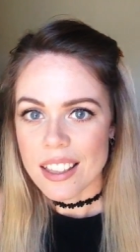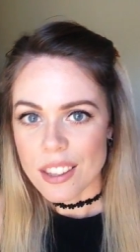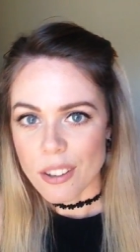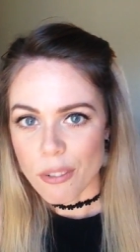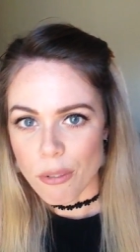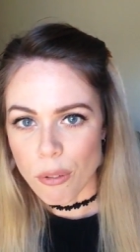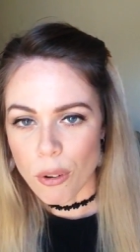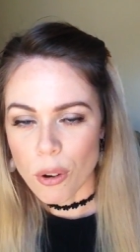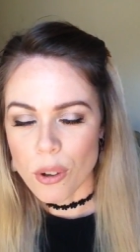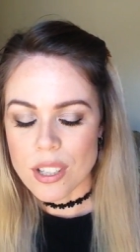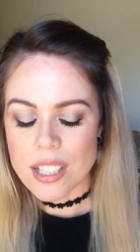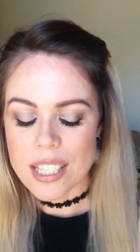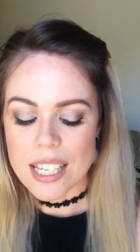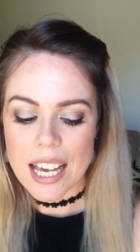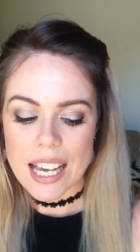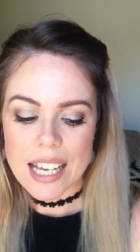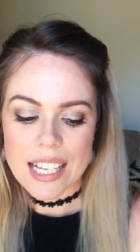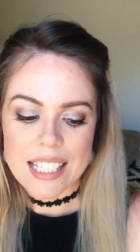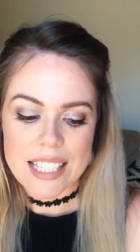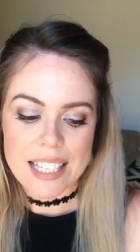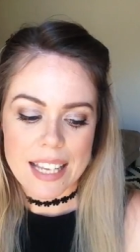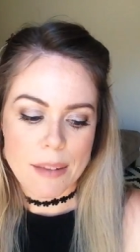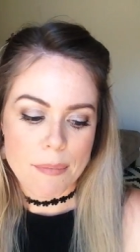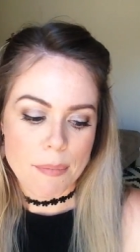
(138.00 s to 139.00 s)
the
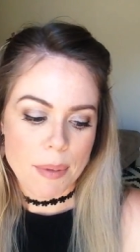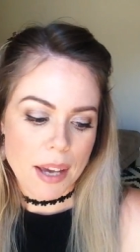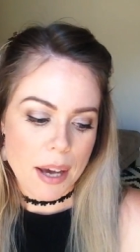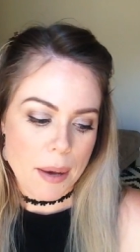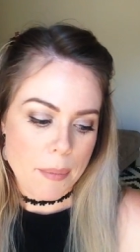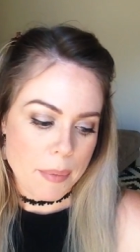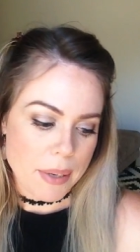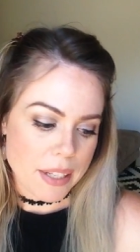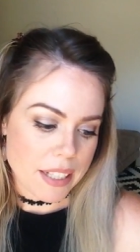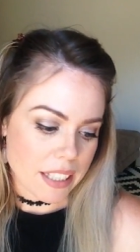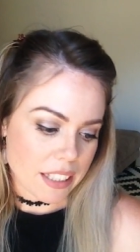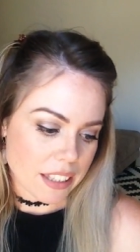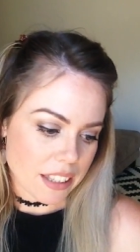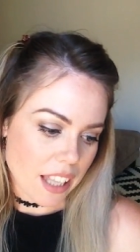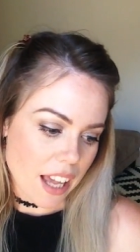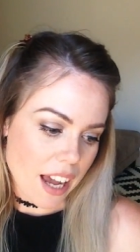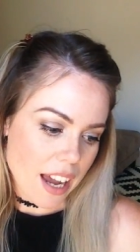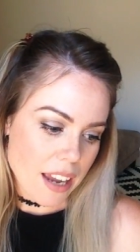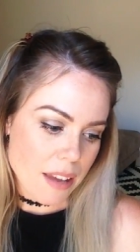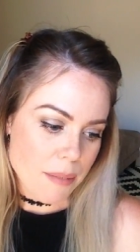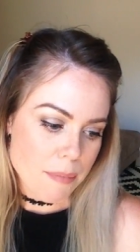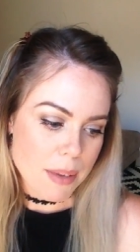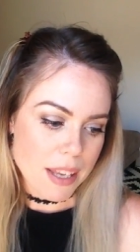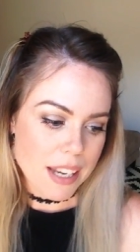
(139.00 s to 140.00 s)
vortex and become an
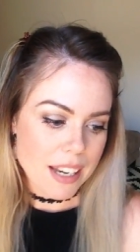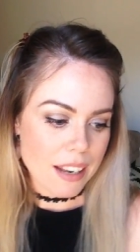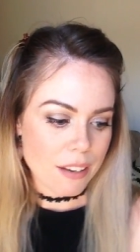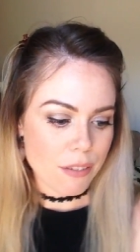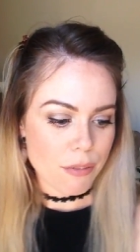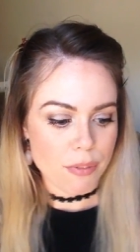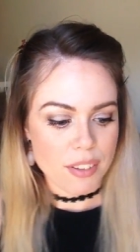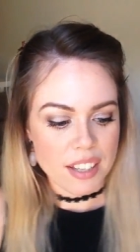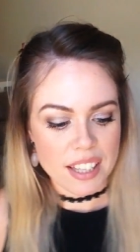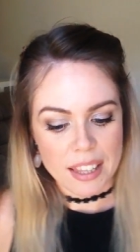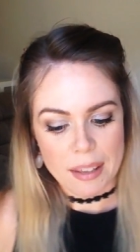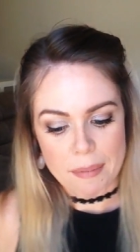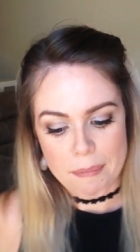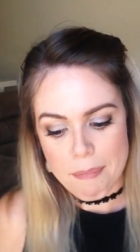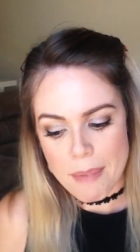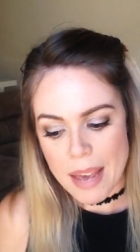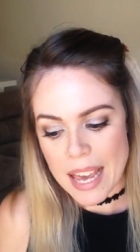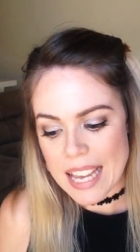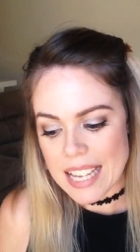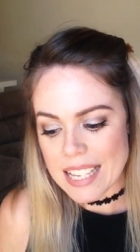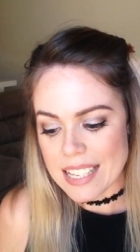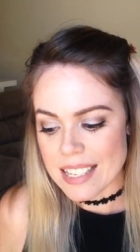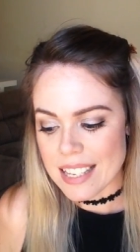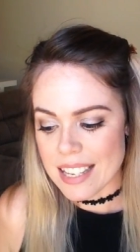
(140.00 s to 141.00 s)
alignment and feel
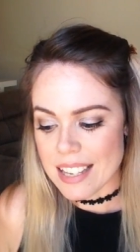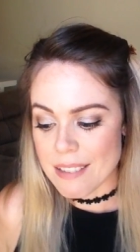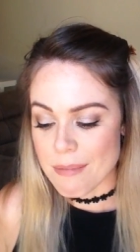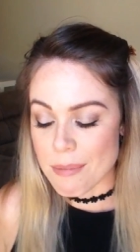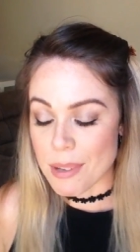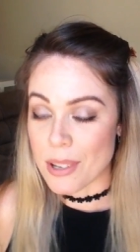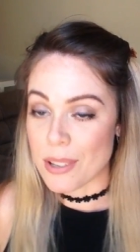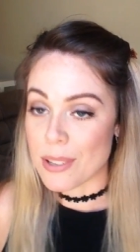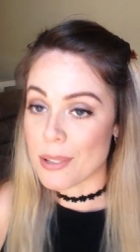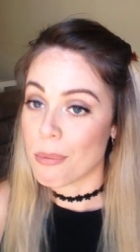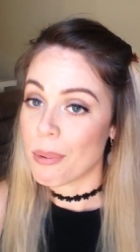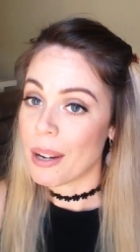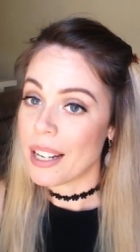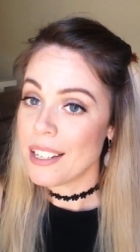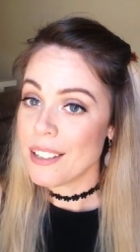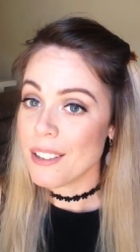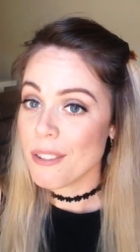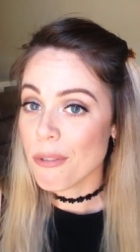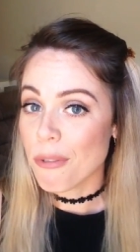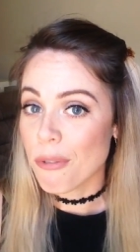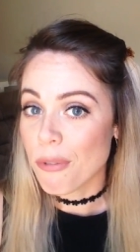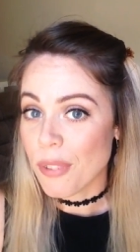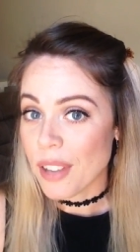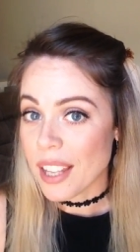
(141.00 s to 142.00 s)
amazing because when
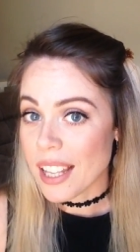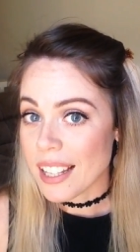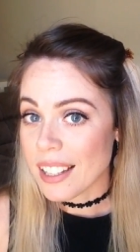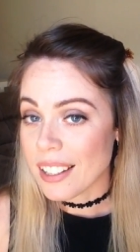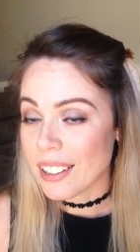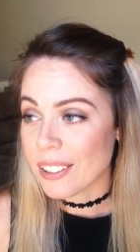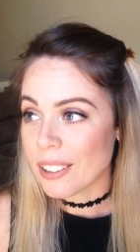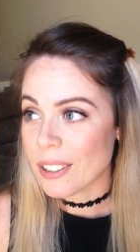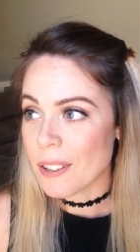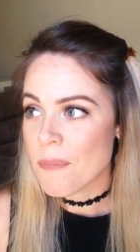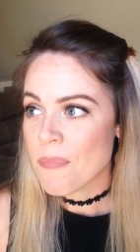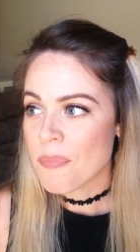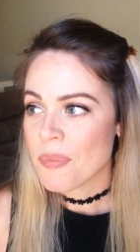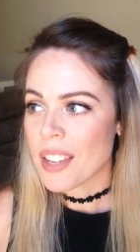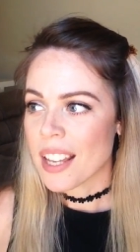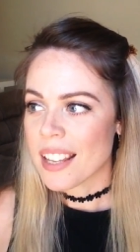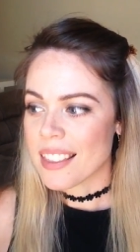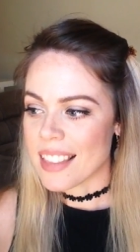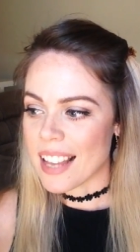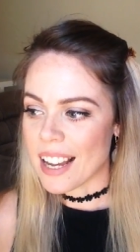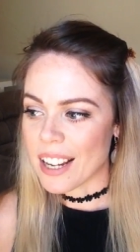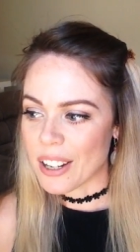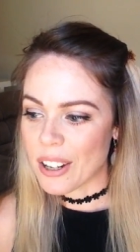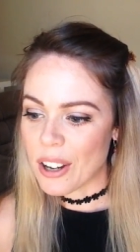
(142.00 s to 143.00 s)
you feel
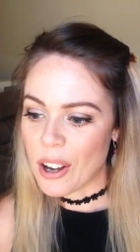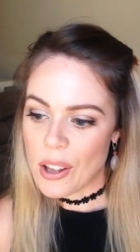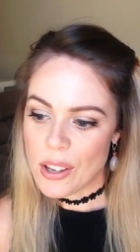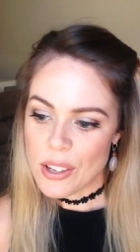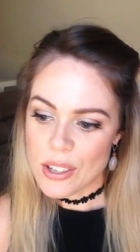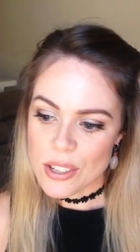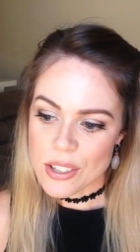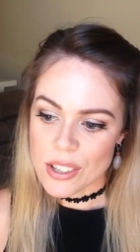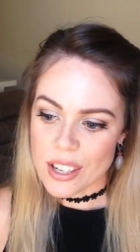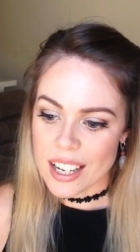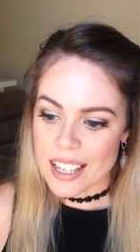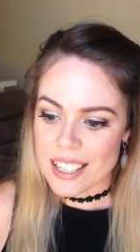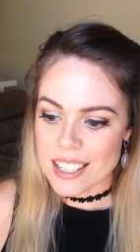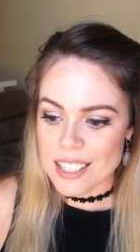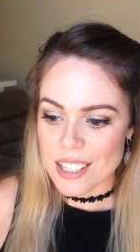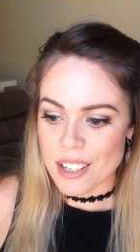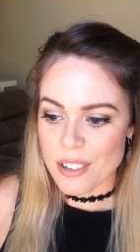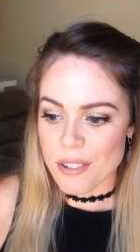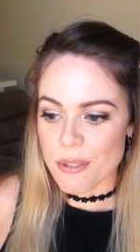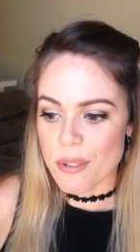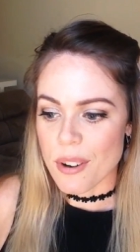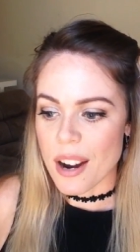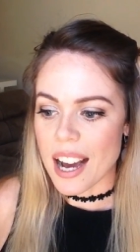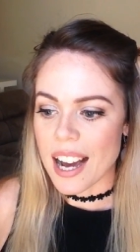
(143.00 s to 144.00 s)
that contrast
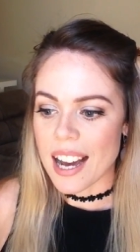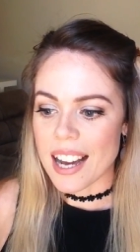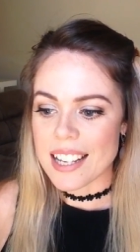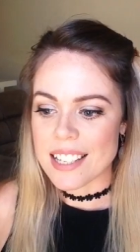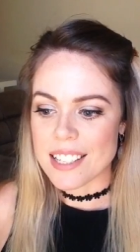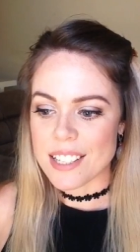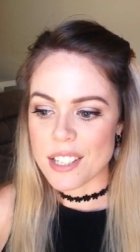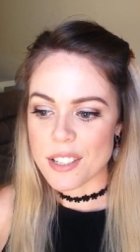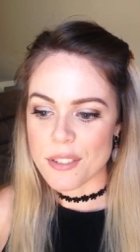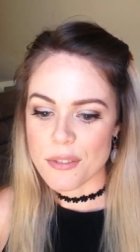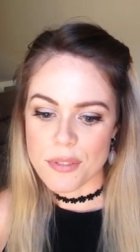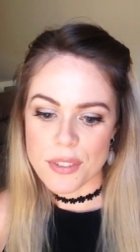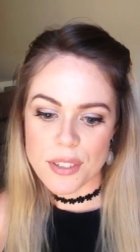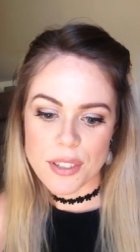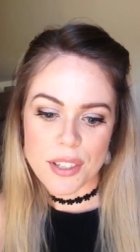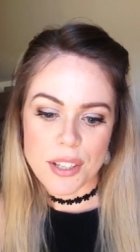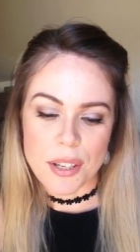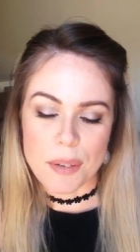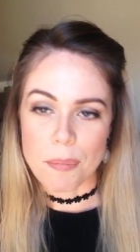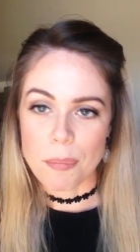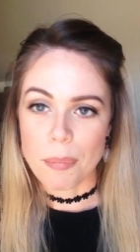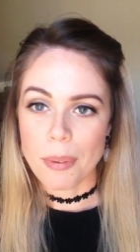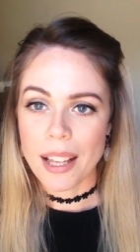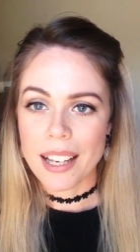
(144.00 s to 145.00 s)
arise and you feel
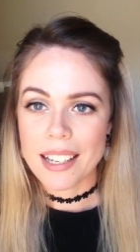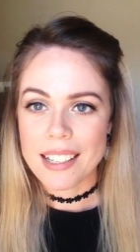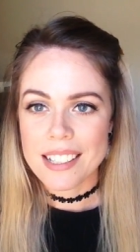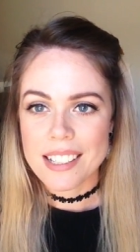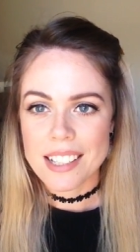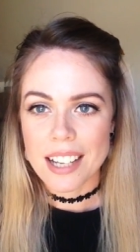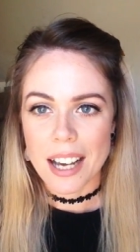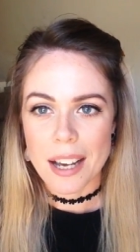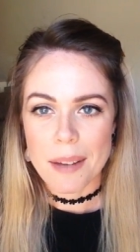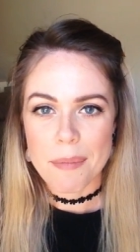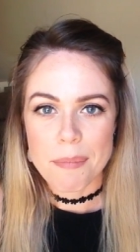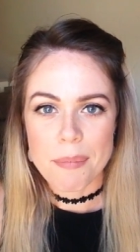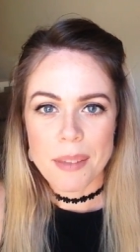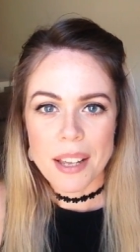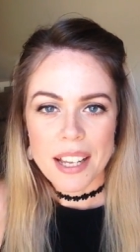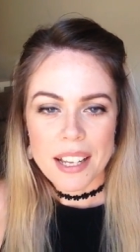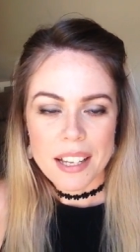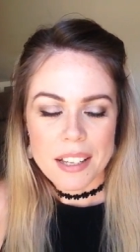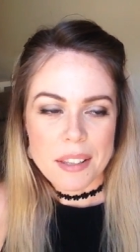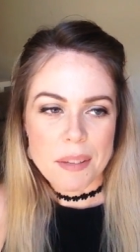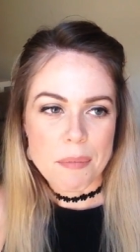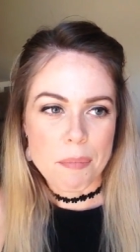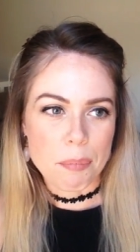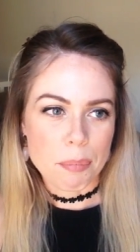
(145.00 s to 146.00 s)
your blood type,
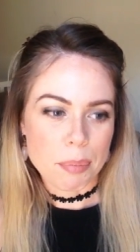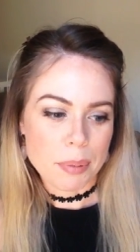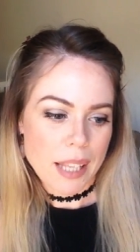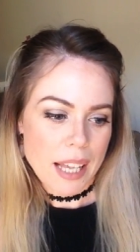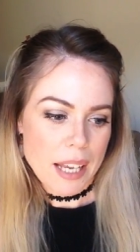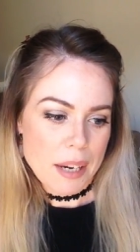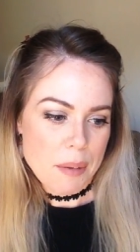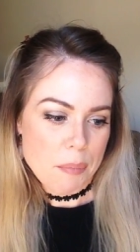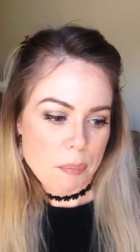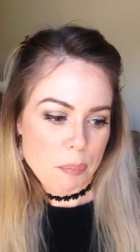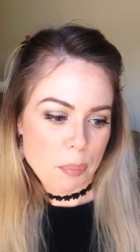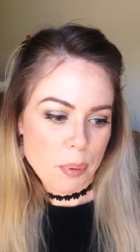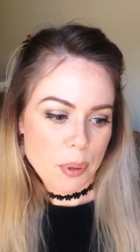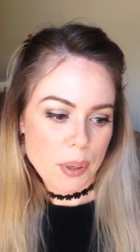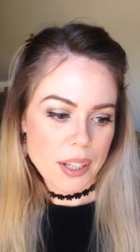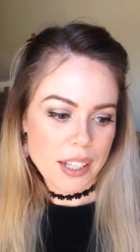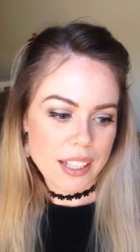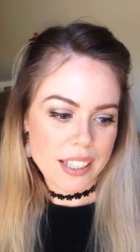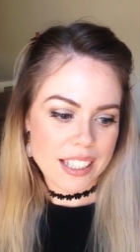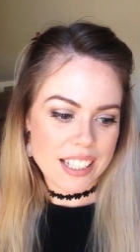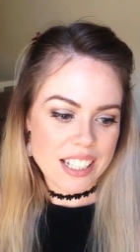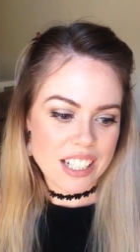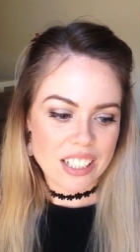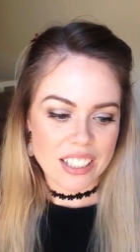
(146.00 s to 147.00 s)
blood
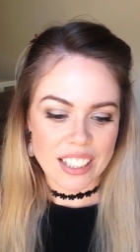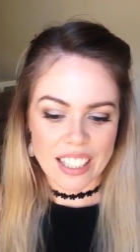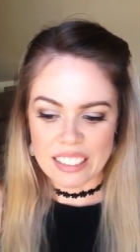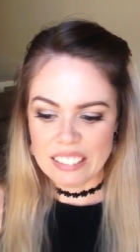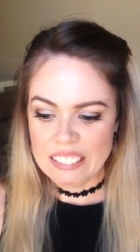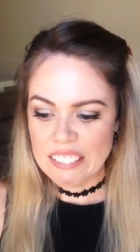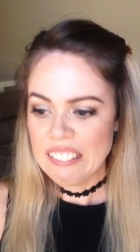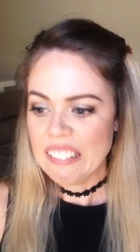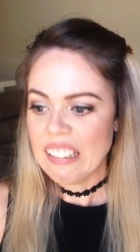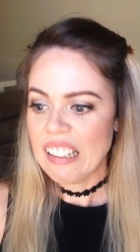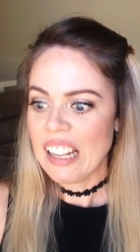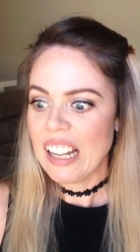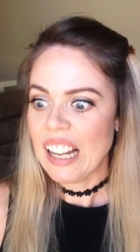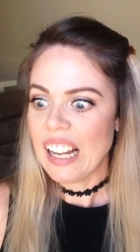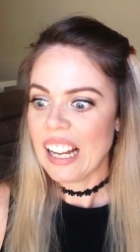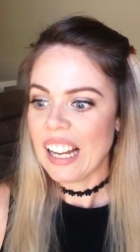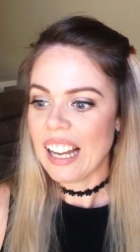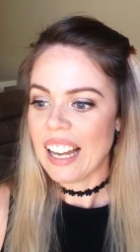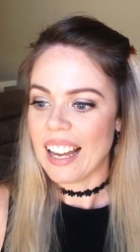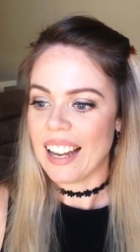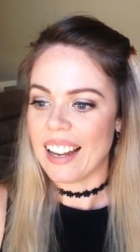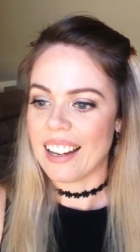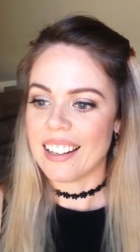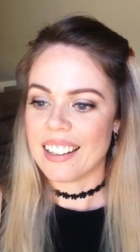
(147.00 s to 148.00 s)
boil and you're like,
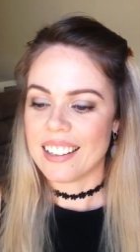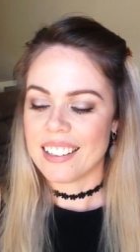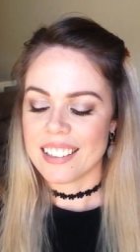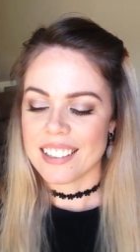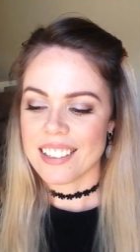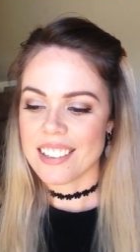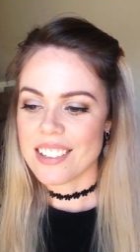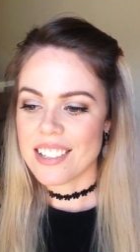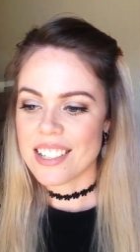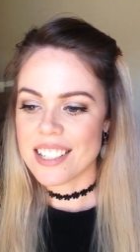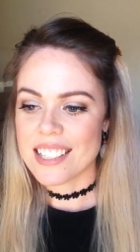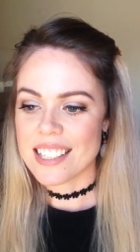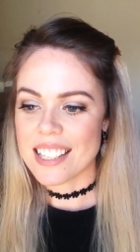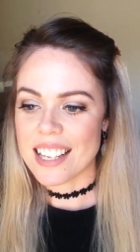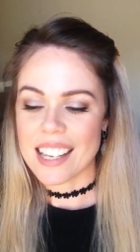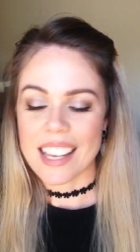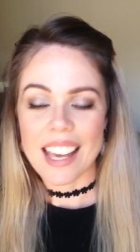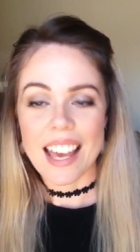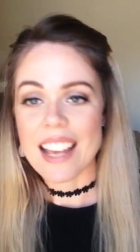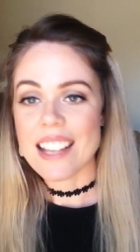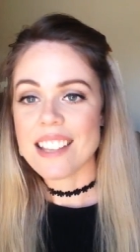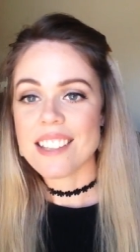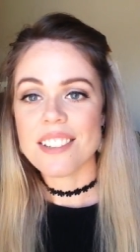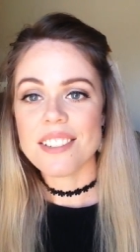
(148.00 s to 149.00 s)
Aah! you're just like,
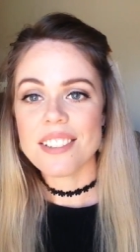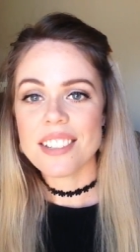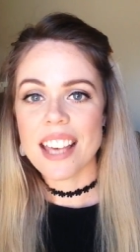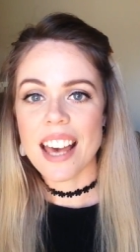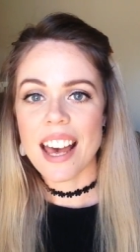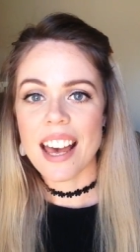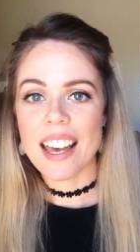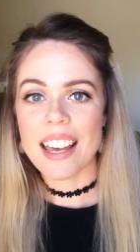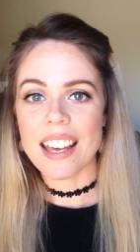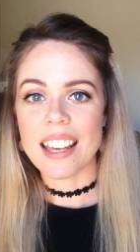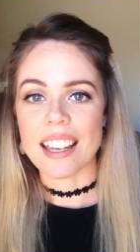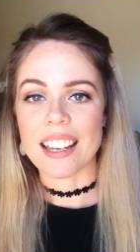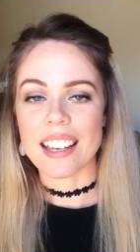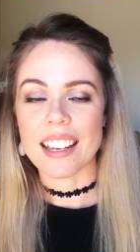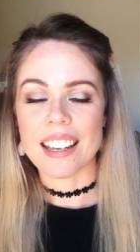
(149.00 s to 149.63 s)
it's okay.